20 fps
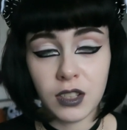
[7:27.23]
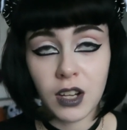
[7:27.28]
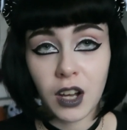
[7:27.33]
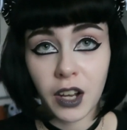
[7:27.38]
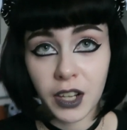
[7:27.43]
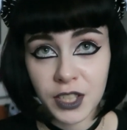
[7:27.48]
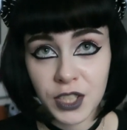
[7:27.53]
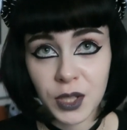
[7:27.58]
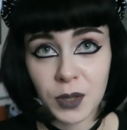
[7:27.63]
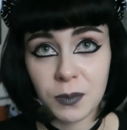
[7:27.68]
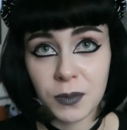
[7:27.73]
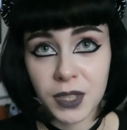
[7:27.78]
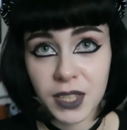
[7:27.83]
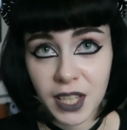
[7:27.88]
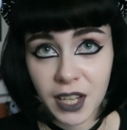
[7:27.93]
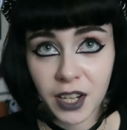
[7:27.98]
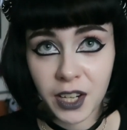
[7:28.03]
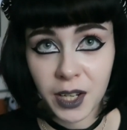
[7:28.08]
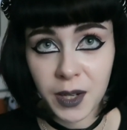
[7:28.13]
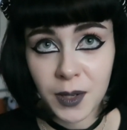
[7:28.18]
items
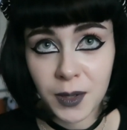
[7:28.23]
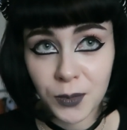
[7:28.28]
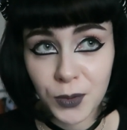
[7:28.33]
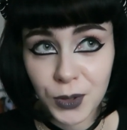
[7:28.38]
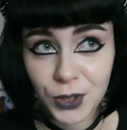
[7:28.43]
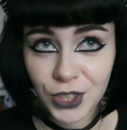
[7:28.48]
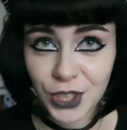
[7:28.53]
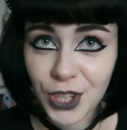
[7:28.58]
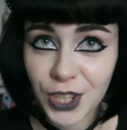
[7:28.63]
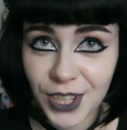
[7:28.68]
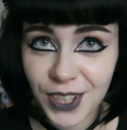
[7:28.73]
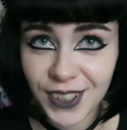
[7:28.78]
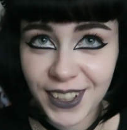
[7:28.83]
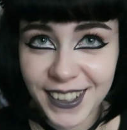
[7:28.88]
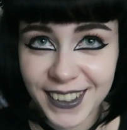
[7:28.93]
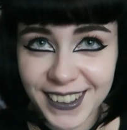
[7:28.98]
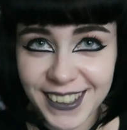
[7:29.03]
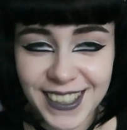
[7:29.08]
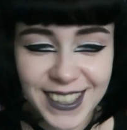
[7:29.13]
that I will show you in